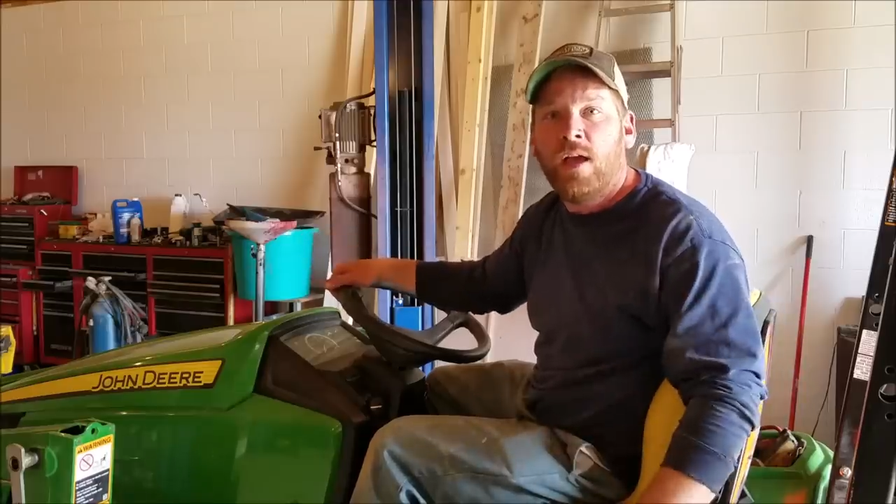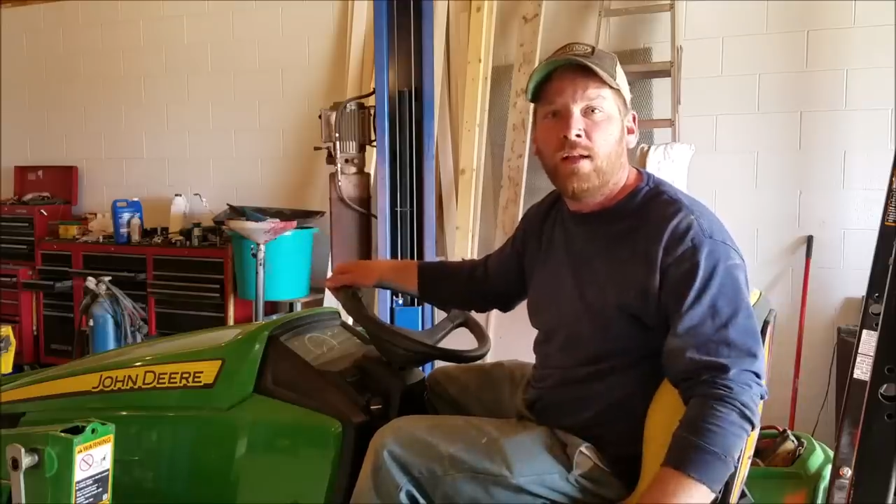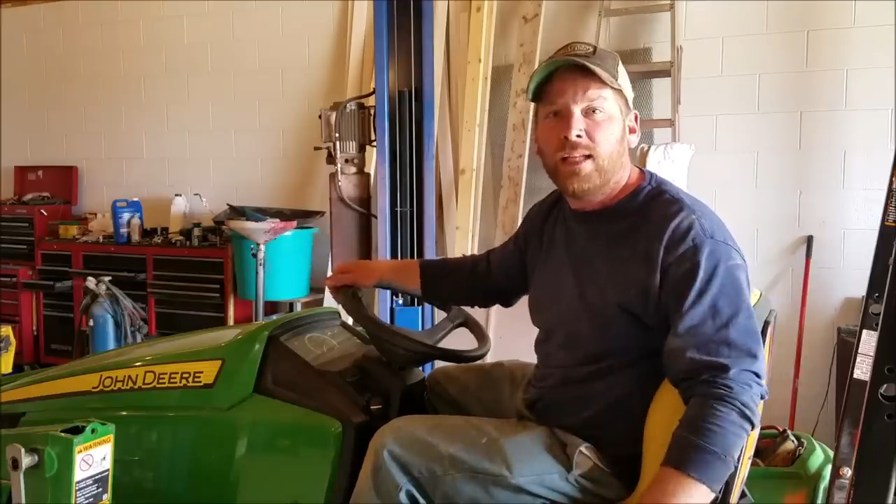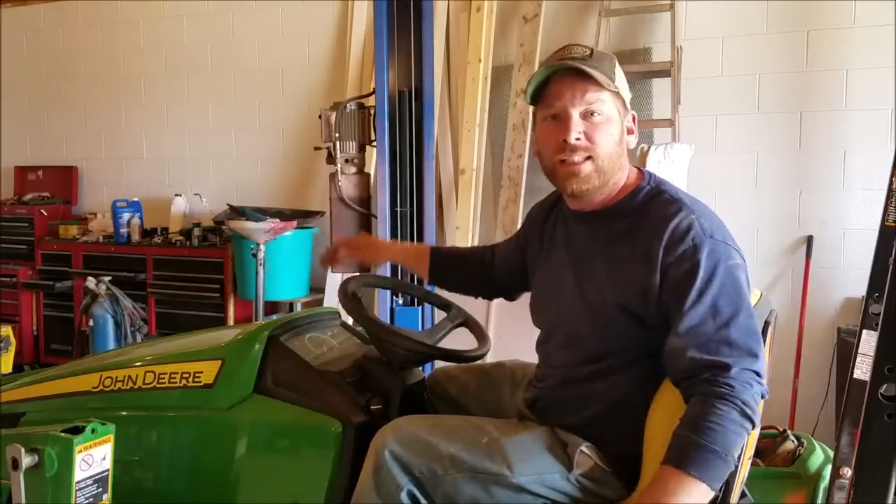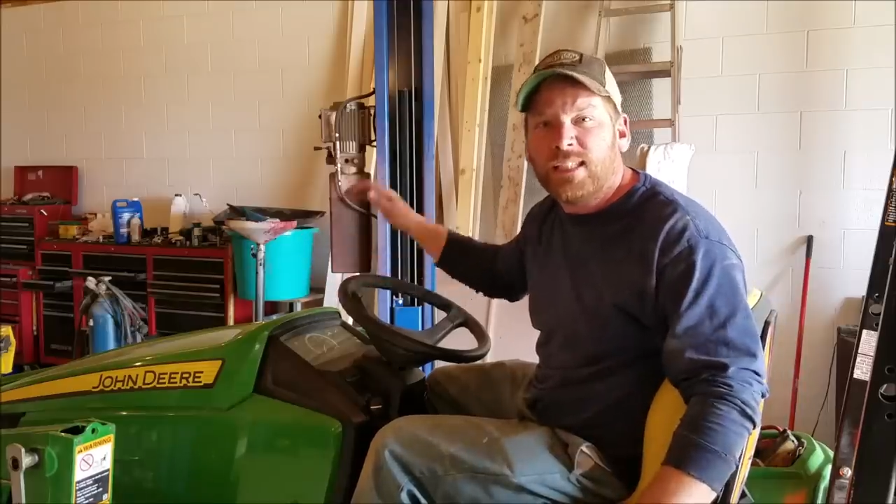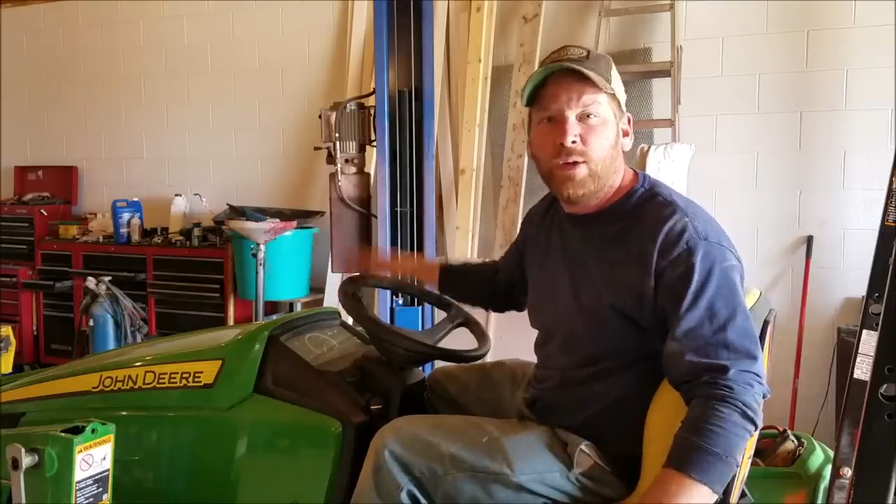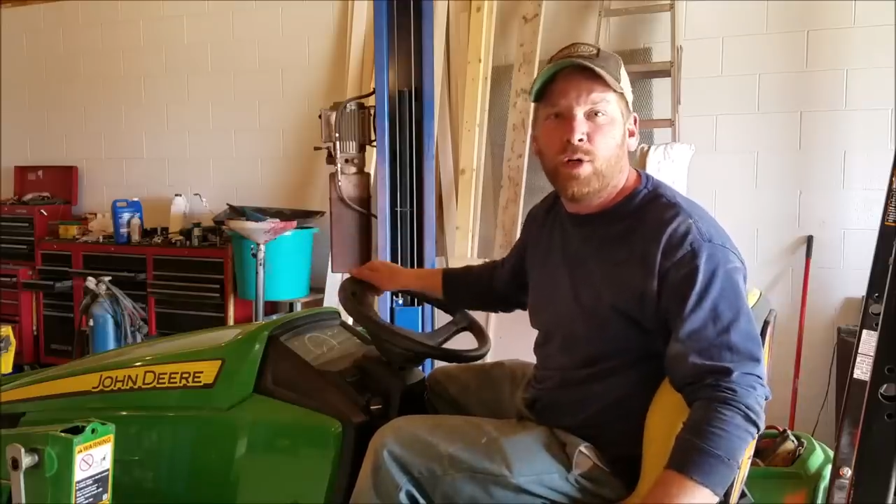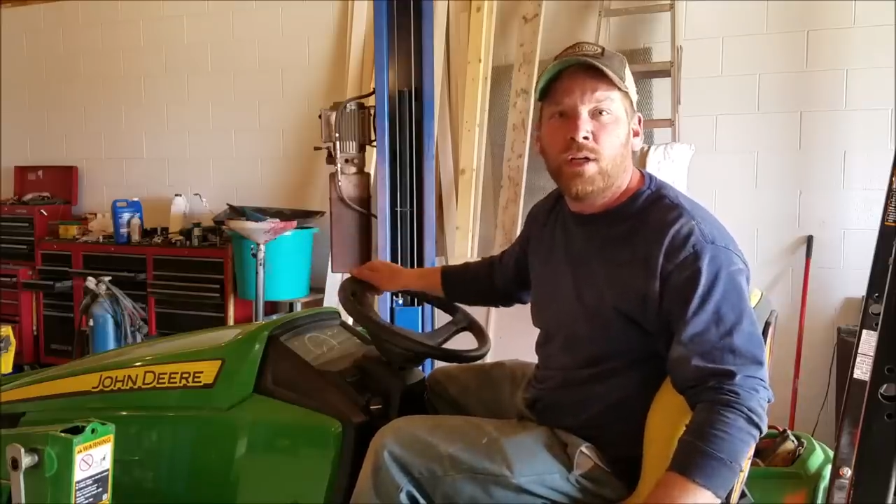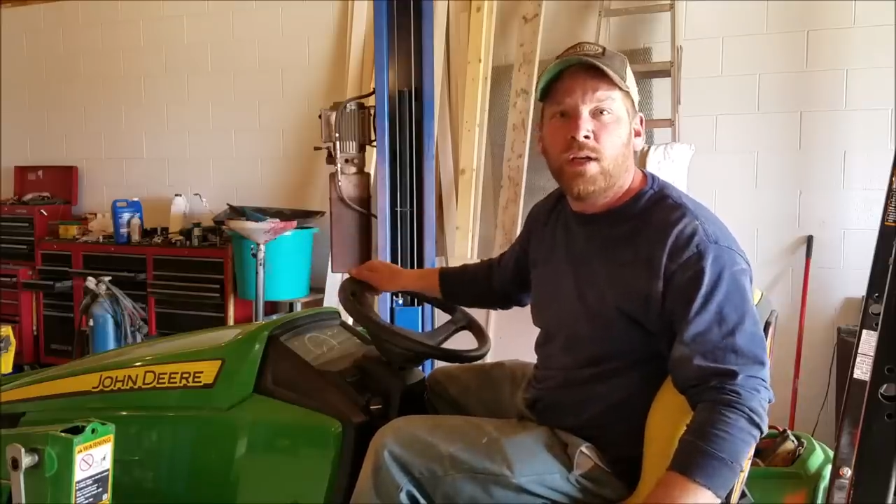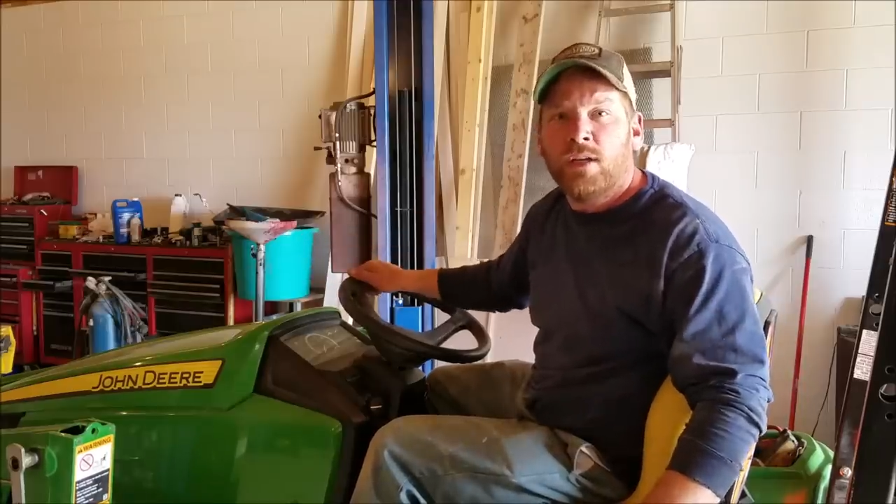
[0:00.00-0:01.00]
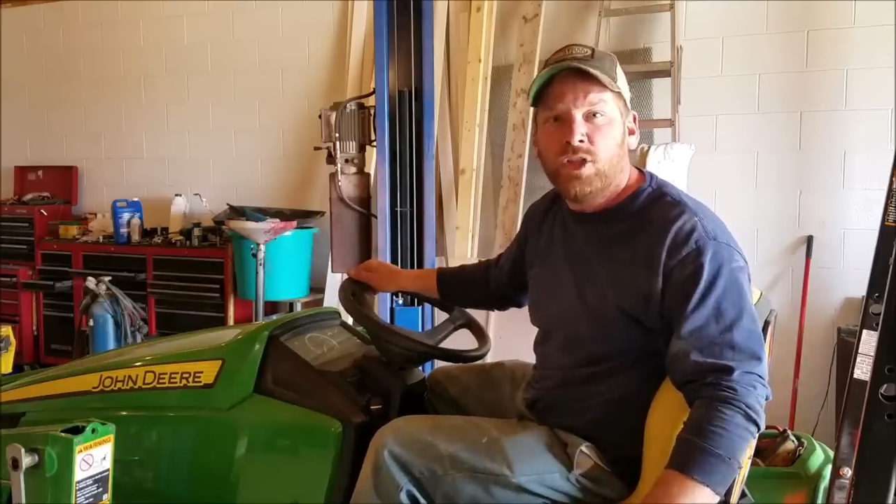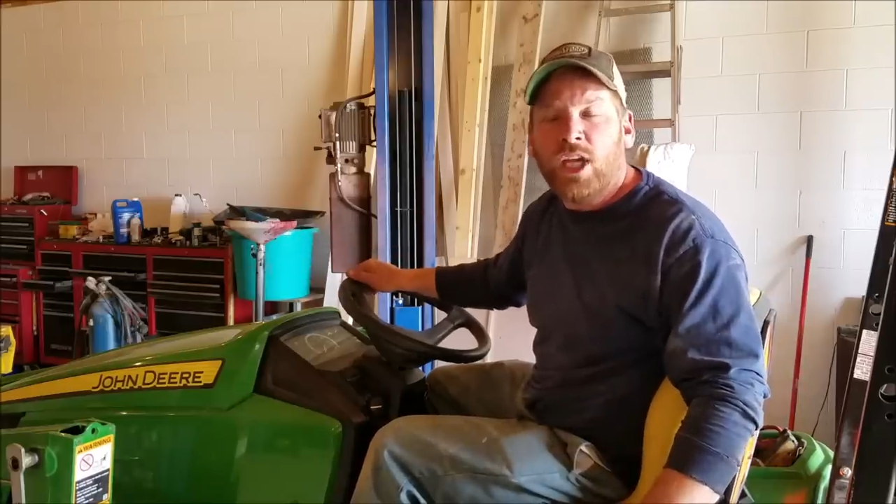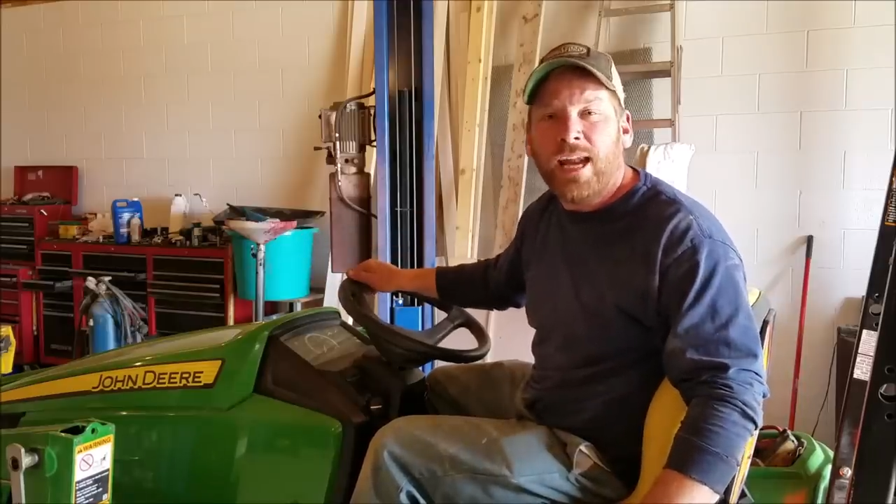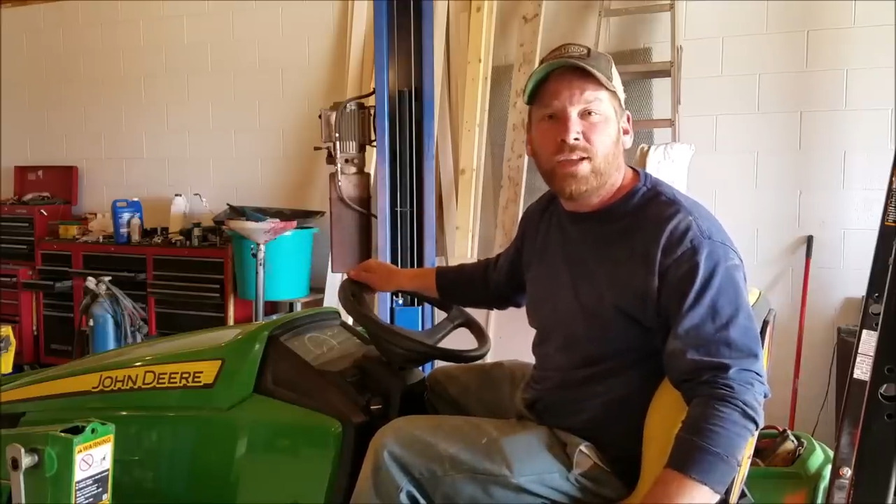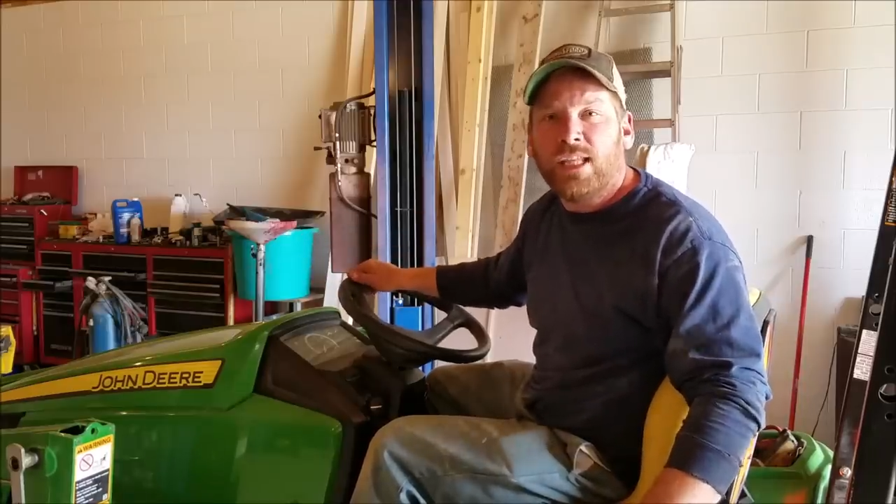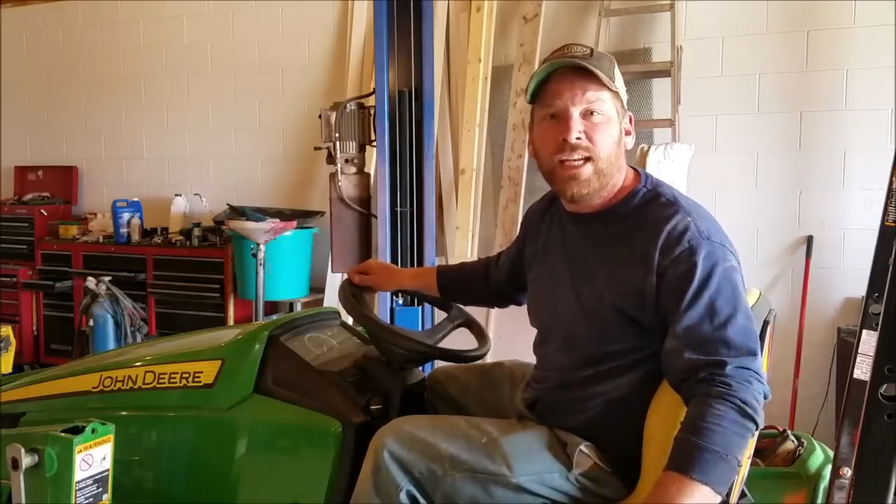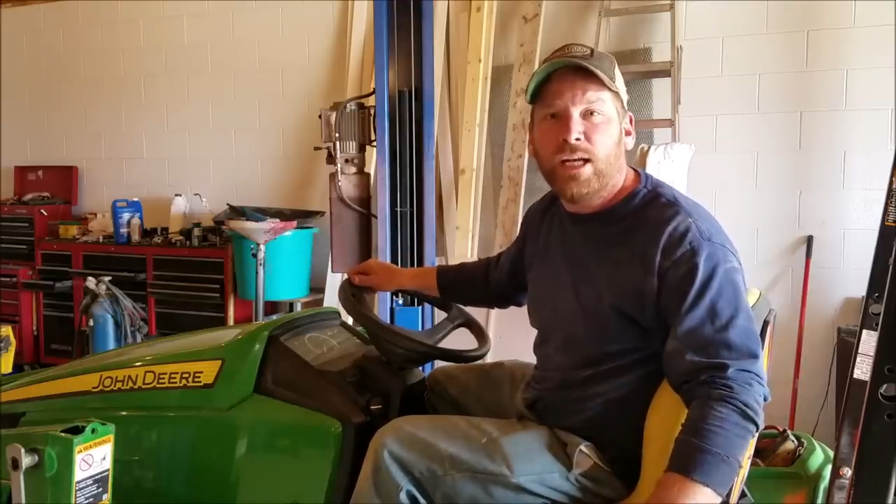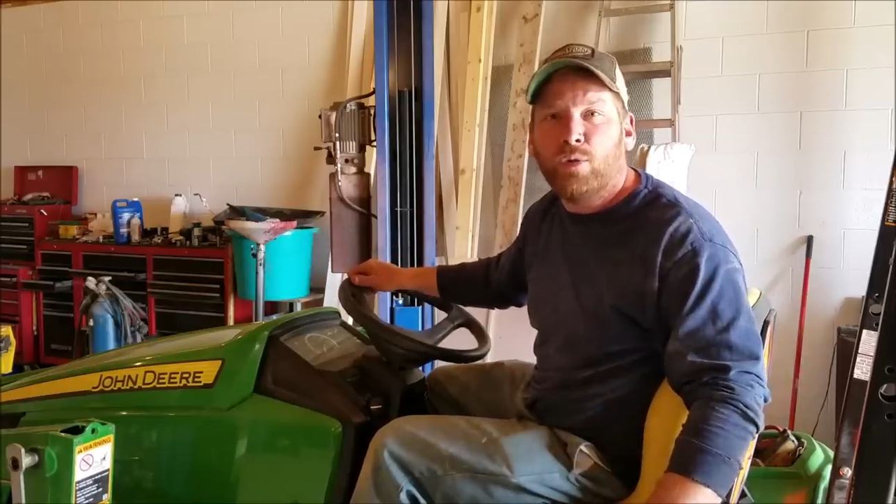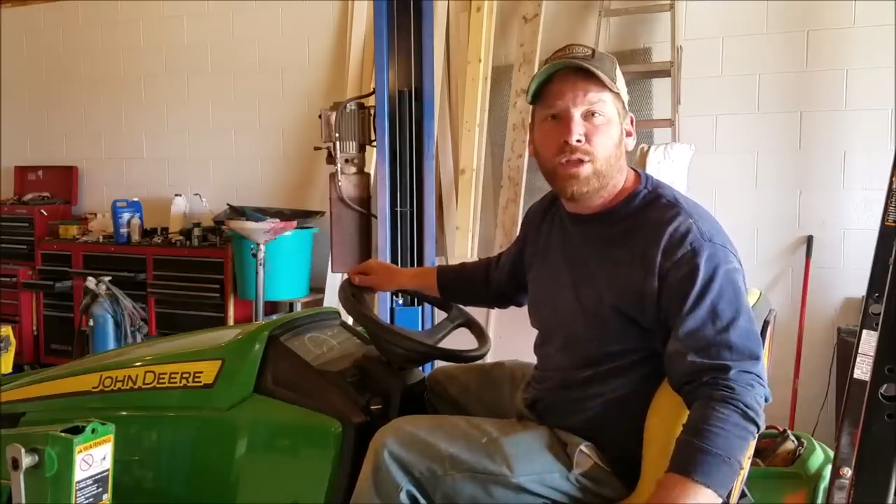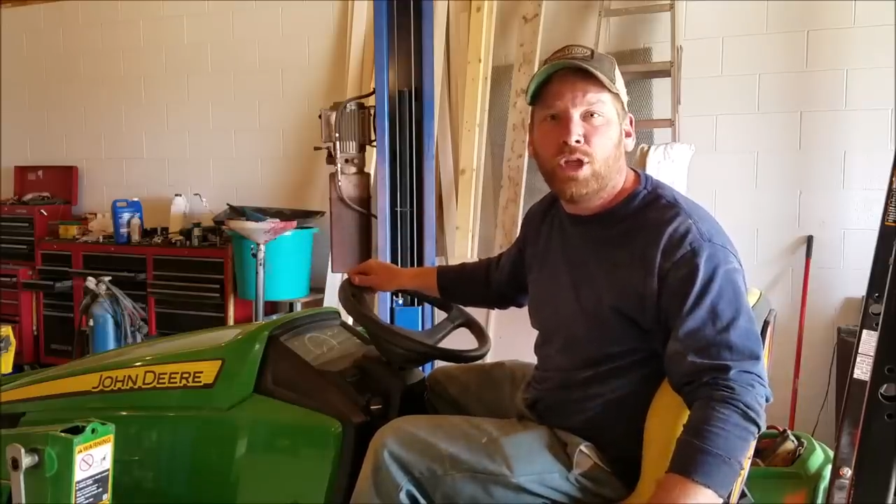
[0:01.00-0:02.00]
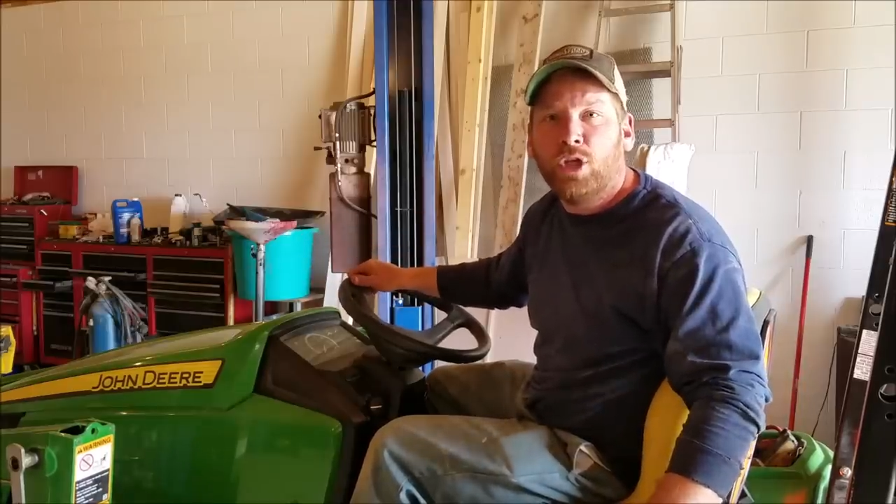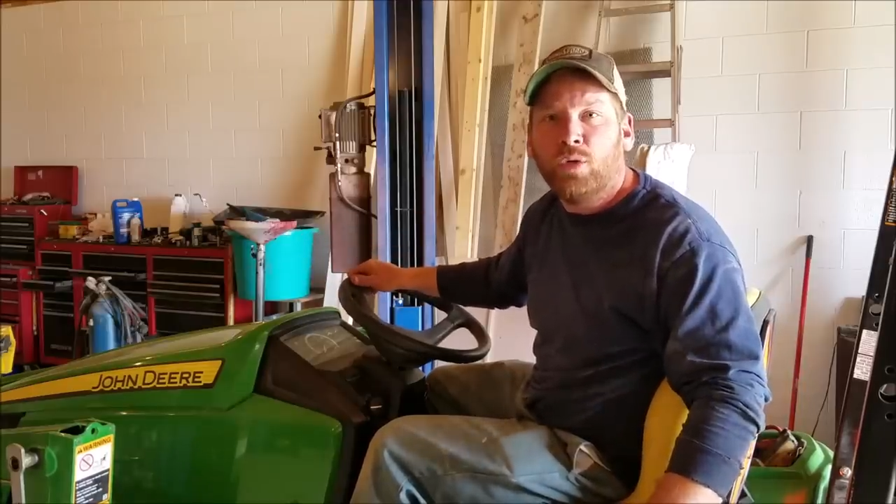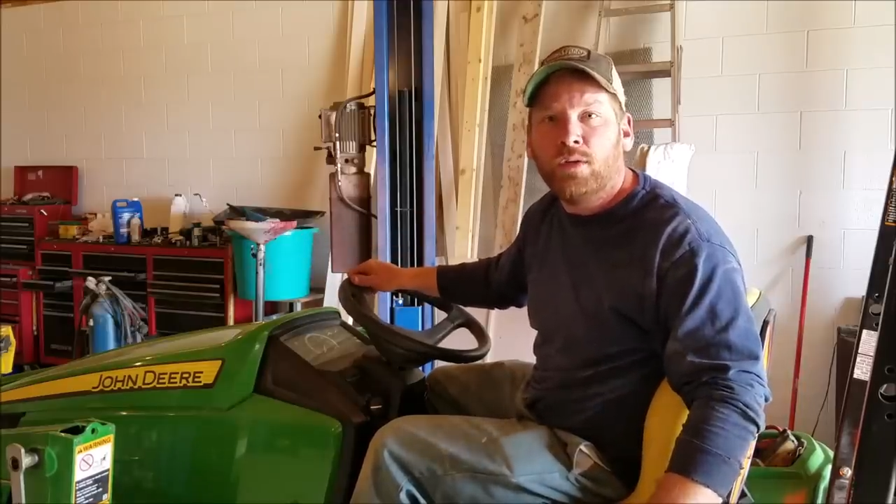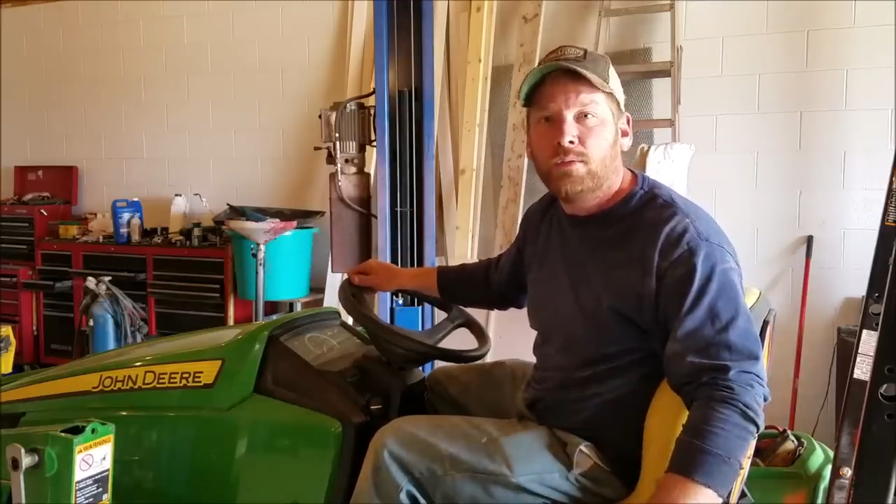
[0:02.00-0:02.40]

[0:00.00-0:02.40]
Let's see what Jonathan here will do.